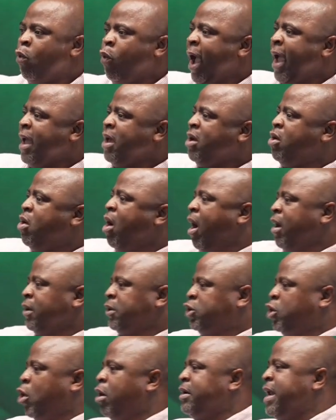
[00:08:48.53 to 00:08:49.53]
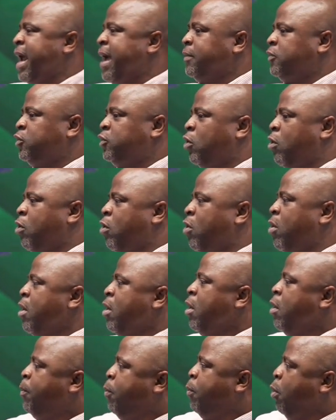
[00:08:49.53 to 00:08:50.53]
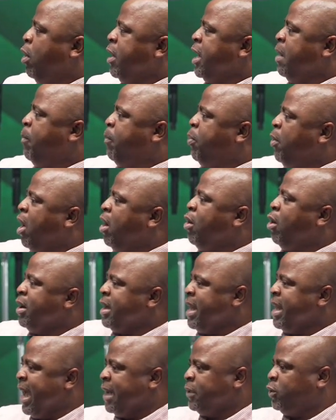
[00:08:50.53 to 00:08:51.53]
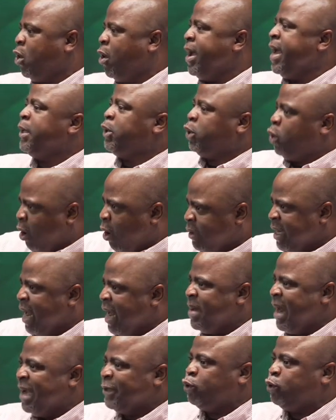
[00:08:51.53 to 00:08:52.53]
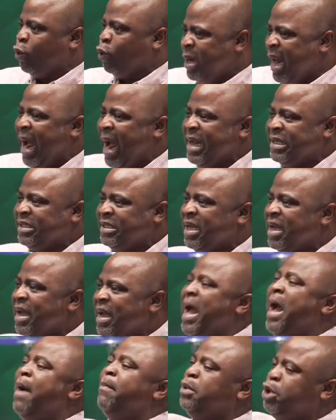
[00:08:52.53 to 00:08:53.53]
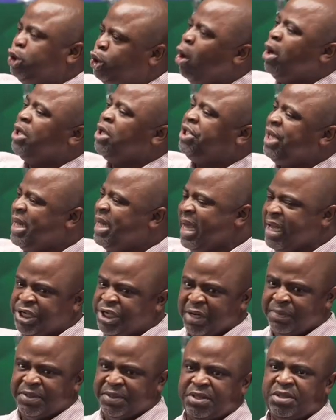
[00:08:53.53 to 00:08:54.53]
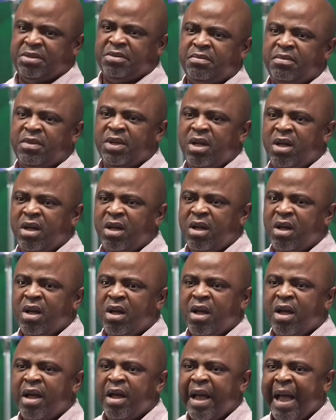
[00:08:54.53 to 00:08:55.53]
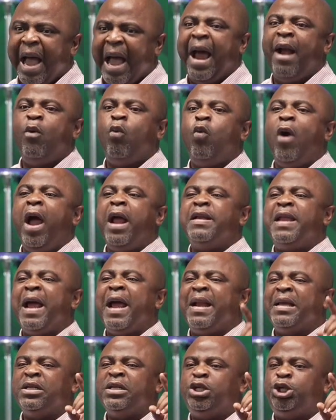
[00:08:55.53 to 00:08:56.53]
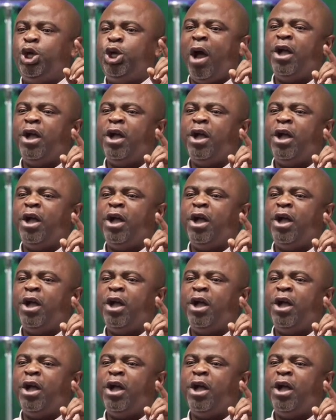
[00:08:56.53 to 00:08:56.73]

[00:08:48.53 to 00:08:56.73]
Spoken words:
When God told them to put the blood on their door, he told them that tonight I'm judging Egypt. And when there is